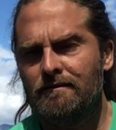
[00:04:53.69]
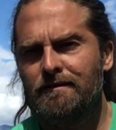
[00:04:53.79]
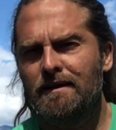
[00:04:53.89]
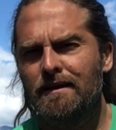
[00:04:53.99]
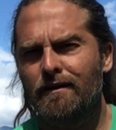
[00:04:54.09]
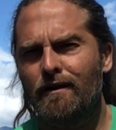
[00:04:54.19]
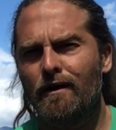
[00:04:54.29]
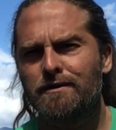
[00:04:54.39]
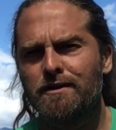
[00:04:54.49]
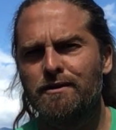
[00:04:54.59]
feeling the
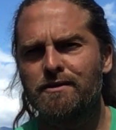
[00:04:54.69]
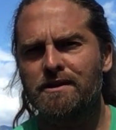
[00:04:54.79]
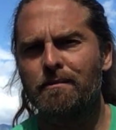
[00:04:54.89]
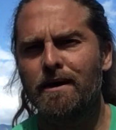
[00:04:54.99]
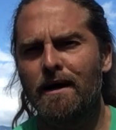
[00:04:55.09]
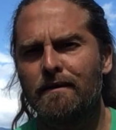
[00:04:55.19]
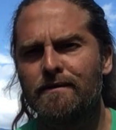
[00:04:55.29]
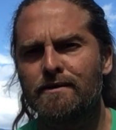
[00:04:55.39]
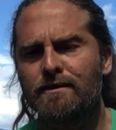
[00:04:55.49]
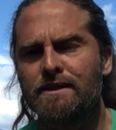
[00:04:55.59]
call to do some kind of
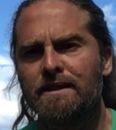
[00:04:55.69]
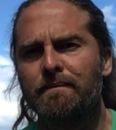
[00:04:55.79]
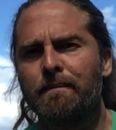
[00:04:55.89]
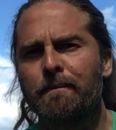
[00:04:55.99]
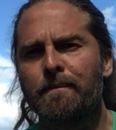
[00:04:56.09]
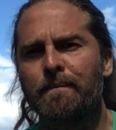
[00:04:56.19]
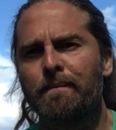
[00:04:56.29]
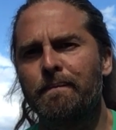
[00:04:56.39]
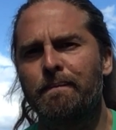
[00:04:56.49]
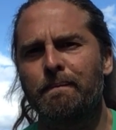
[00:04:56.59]
searching.
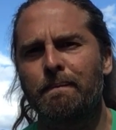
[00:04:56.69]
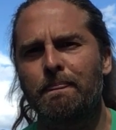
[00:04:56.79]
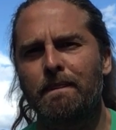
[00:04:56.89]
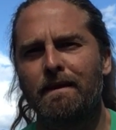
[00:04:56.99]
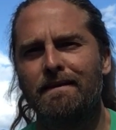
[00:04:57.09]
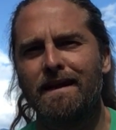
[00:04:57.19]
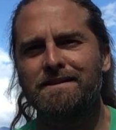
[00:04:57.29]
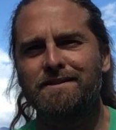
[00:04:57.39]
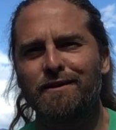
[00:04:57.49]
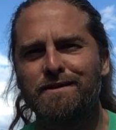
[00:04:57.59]
And that
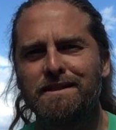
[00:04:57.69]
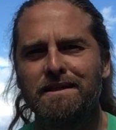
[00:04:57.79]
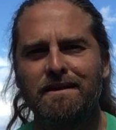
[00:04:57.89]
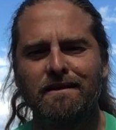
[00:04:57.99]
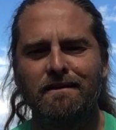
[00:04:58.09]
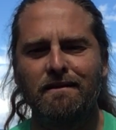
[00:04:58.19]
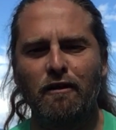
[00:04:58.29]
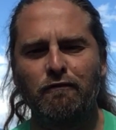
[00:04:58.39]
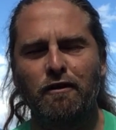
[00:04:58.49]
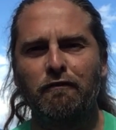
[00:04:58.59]
searching
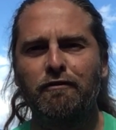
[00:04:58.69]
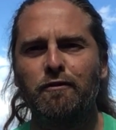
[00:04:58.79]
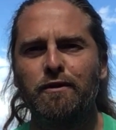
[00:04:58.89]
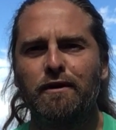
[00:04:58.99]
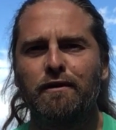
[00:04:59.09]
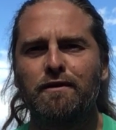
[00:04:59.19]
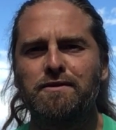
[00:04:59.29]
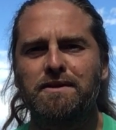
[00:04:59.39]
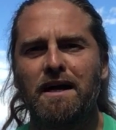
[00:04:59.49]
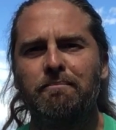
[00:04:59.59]
over a few
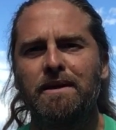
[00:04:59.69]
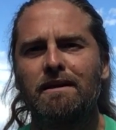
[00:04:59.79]
years got me